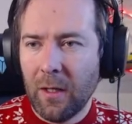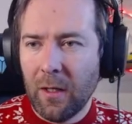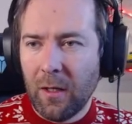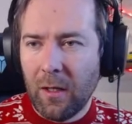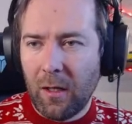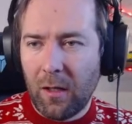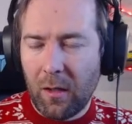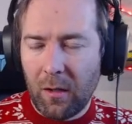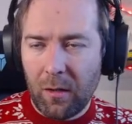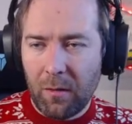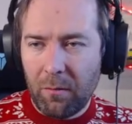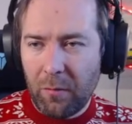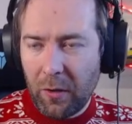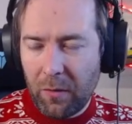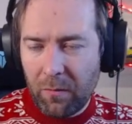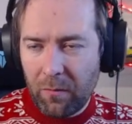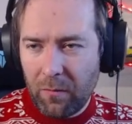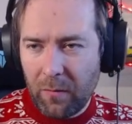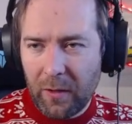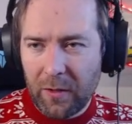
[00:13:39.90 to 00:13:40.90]

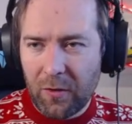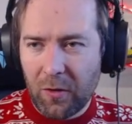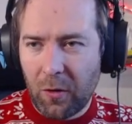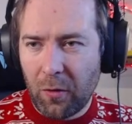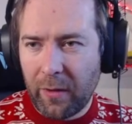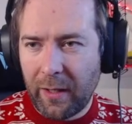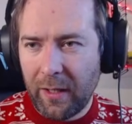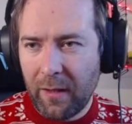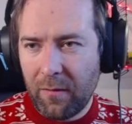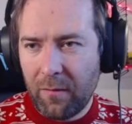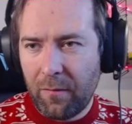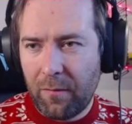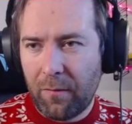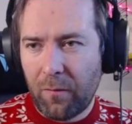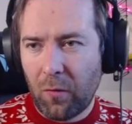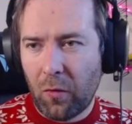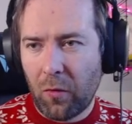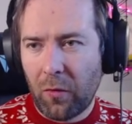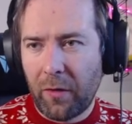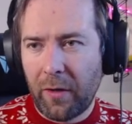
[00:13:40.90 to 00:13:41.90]
But let's go ahead.
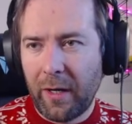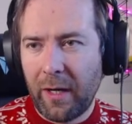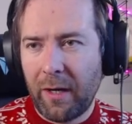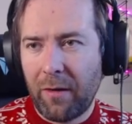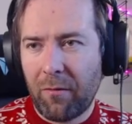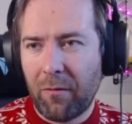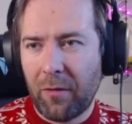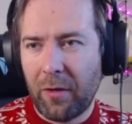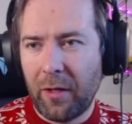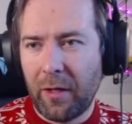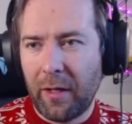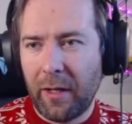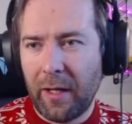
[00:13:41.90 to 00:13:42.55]
For every